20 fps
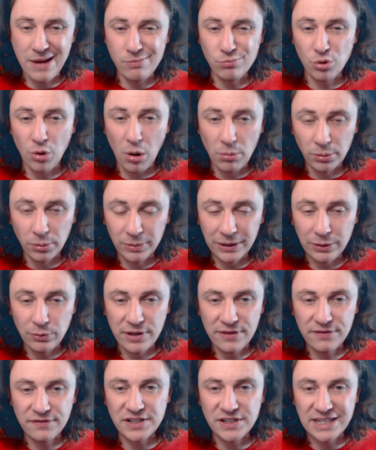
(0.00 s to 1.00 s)
probably with
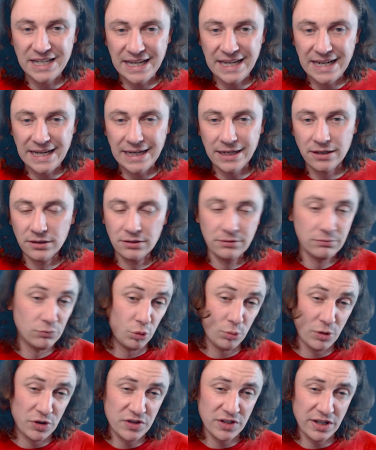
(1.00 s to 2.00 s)
fatigue,
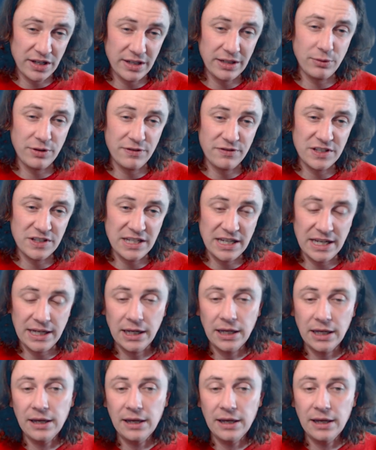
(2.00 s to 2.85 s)
almost certainly with fatigue.